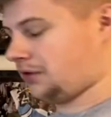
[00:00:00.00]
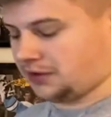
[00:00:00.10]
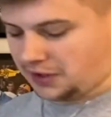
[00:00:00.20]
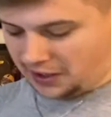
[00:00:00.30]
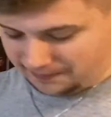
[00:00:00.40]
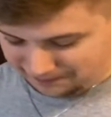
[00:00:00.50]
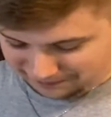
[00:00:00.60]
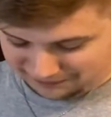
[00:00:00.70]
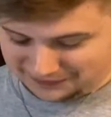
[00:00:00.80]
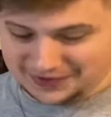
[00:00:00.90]
So yeah,
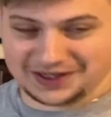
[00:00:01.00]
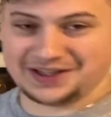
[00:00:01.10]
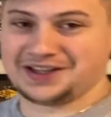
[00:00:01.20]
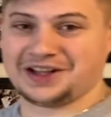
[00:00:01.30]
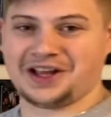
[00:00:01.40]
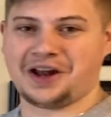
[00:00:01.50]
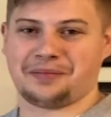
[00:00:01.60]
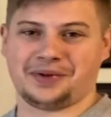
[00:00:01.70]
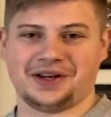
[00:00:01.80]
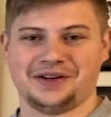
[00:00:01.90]
it's a lot
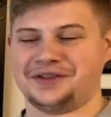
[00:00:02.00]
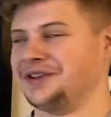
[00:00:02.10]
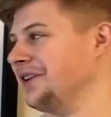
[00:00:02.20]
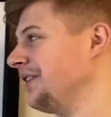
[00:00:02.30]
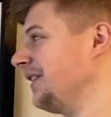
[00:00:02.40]
of players here.